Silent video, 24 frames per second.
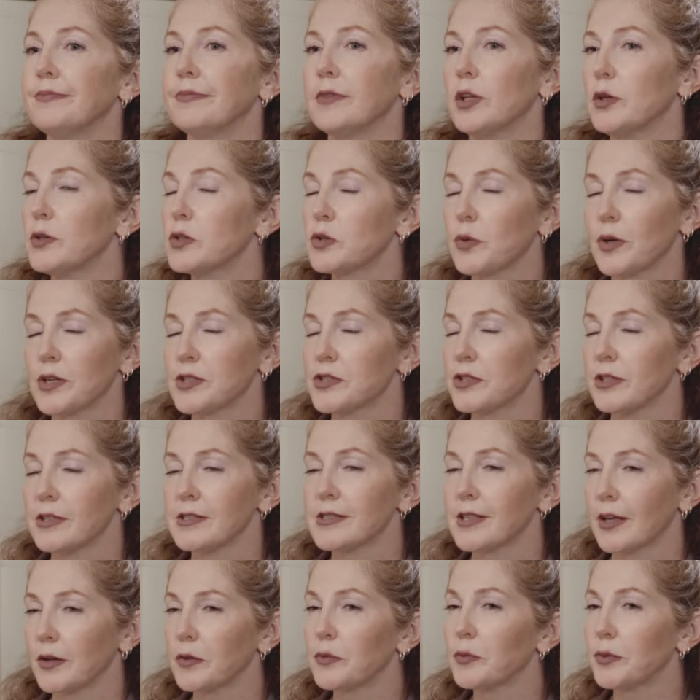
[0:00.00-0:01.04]
Those
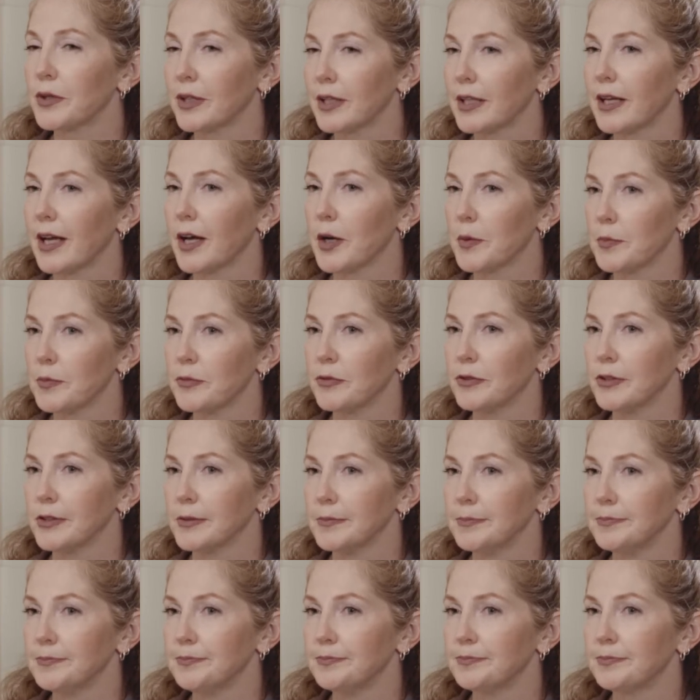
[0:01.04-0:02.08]
questions sound really
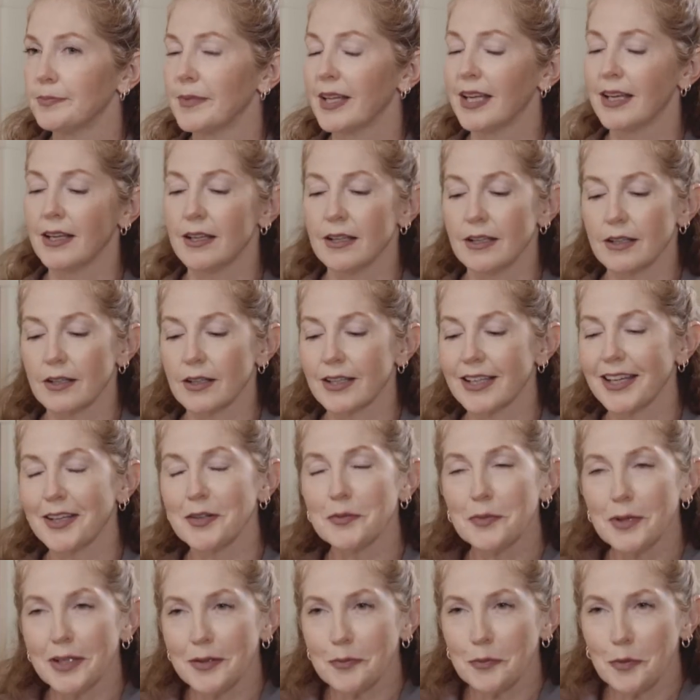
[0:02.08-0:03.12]
helpful.
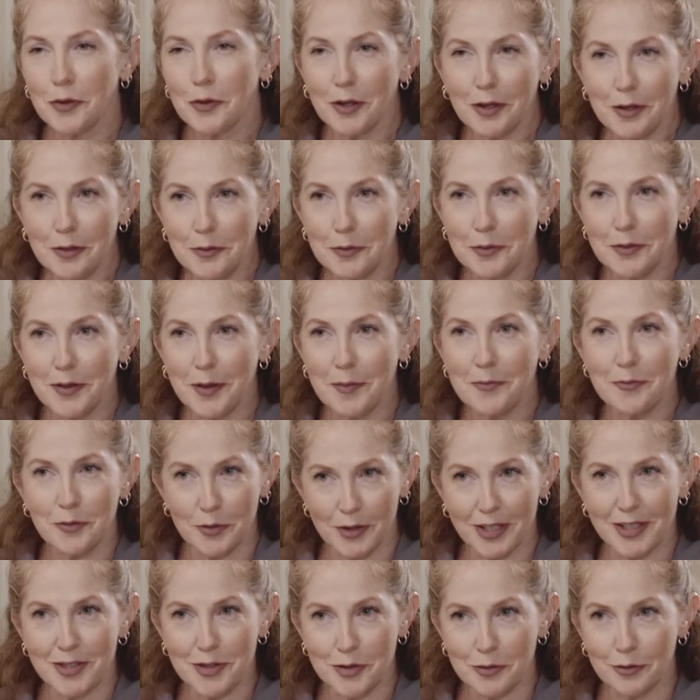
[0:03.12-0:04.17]
Can we work through them for
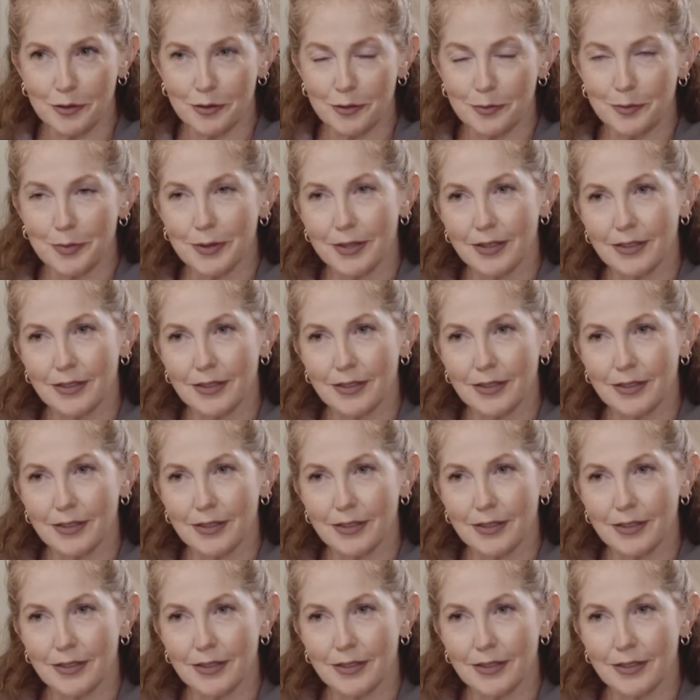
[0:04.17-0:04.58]
each group?